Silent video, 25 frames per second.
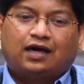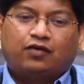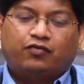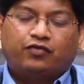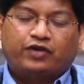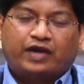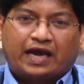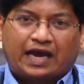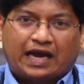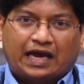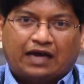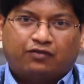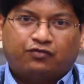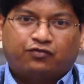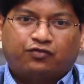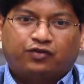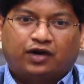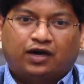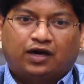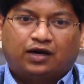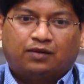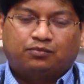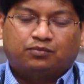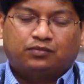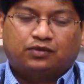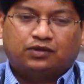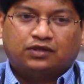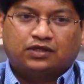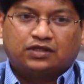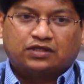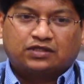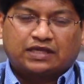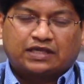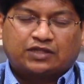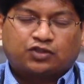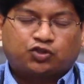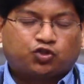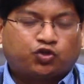We have
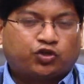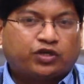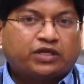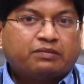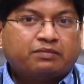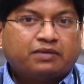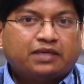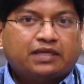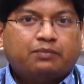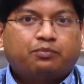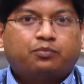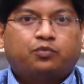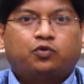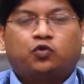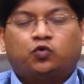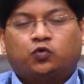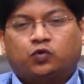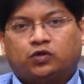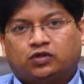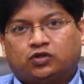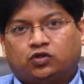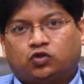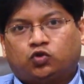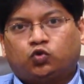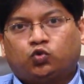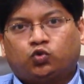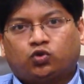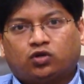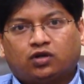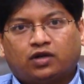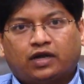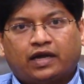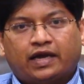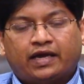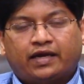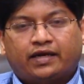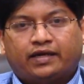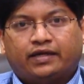this extremely poor
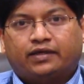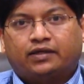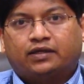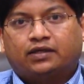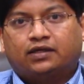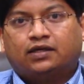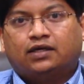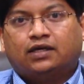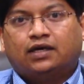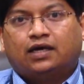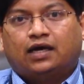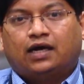rural area